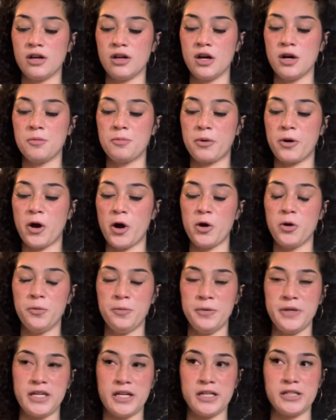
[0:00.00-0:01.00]
A pro
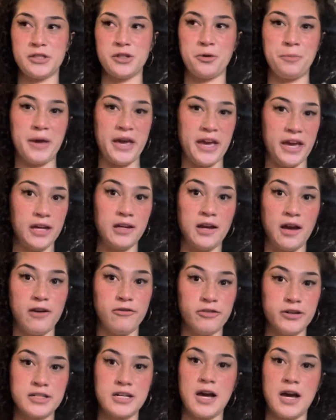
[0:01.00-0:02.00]
because you're paid
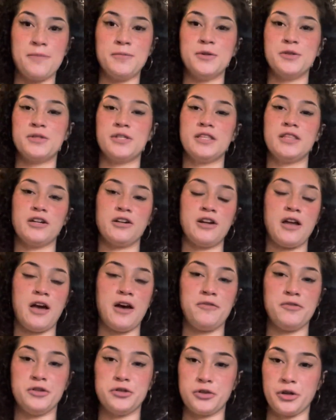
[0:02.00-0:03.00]
every time you sit there and
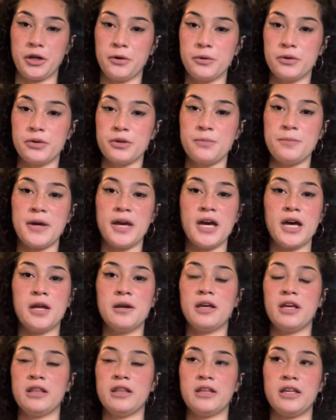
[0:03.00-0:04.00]
have a drink with a
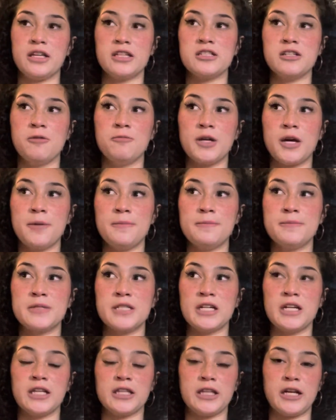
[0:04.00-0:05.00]
man. And like sometimes
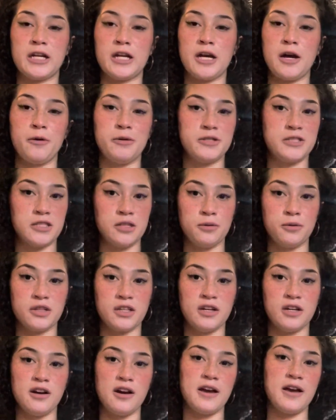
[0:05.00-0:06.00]
in Atlanta I would sit with
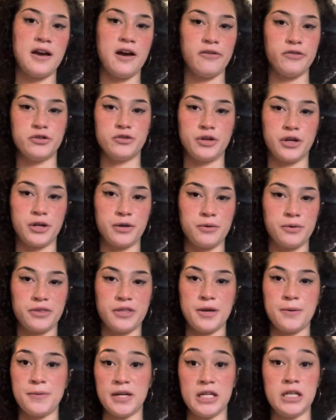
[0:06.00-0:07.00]
a guy, have a drink with
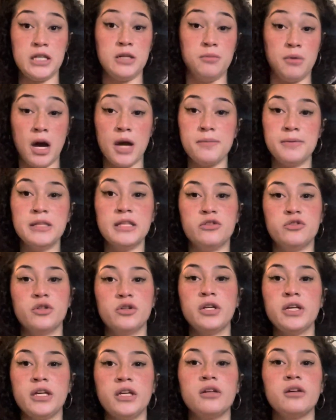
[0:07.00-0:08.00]
him, and he'd buy me the
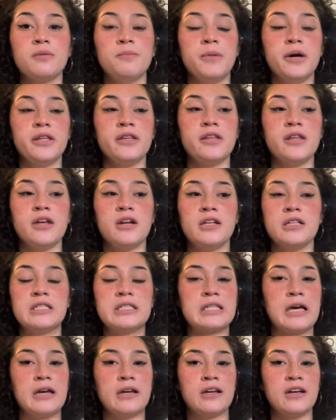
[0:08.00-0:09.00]
drink. But then it's
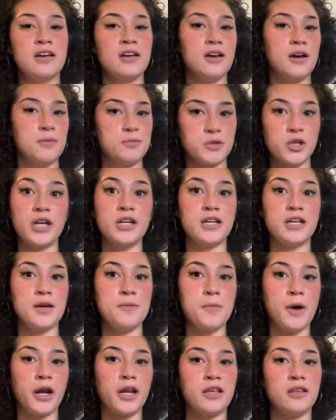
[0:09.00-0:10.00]
like, I'm trying to get
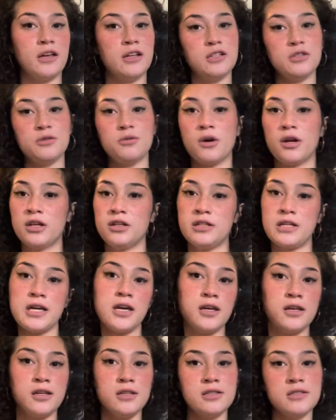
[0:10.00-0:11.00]
money, like, do you want to
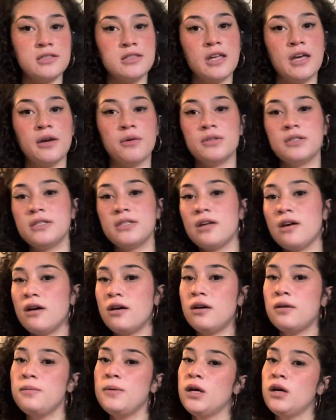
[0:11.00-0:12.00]
dance? Like, what's
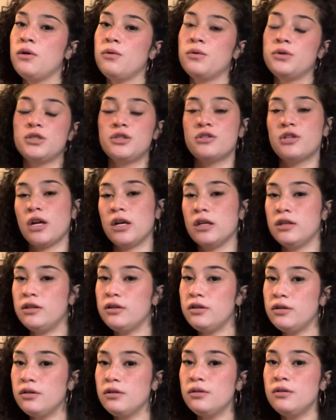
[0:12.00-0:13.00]
up? What you trying to
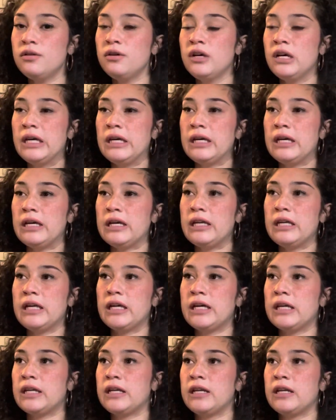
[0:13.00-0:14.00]
do?
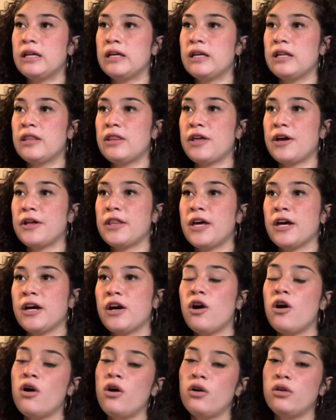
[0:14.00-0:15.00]
And they're like,
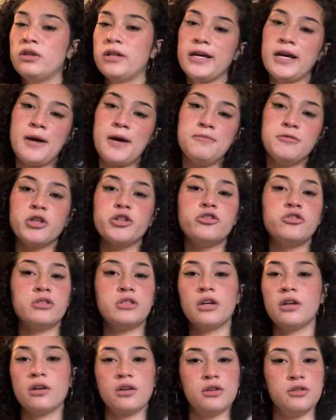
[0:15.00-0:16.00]
oh, like, I'm just
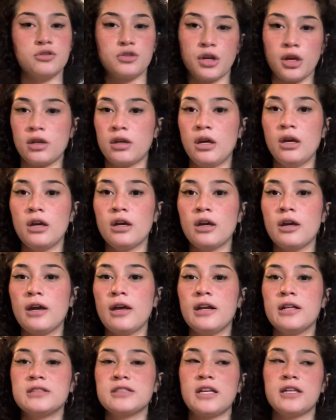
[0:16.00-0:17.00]
sitting and drinking.
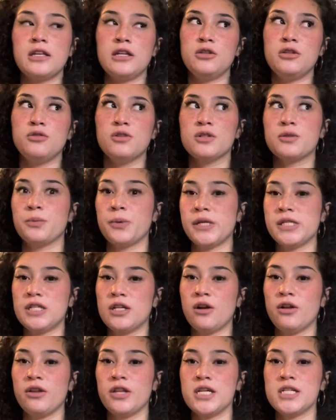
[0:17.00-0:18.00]
And it's like, then you just
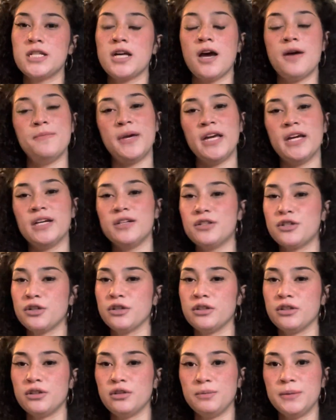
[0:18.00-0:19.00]
wasted all that time and you're a
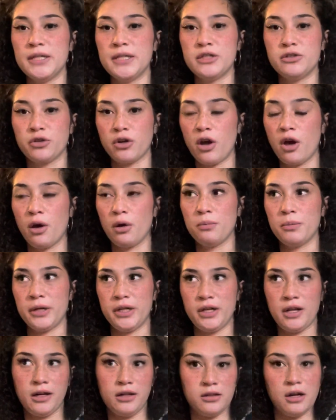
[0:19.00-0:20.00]
little bit drunk,
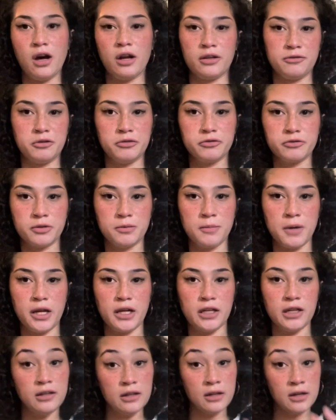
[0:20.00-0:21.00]
but like not even for
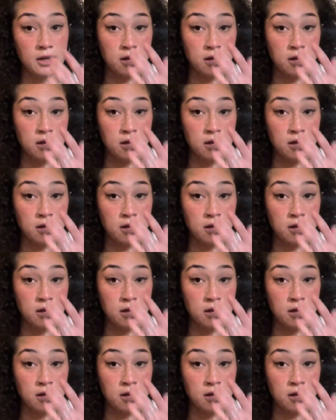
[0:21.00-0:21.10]
money.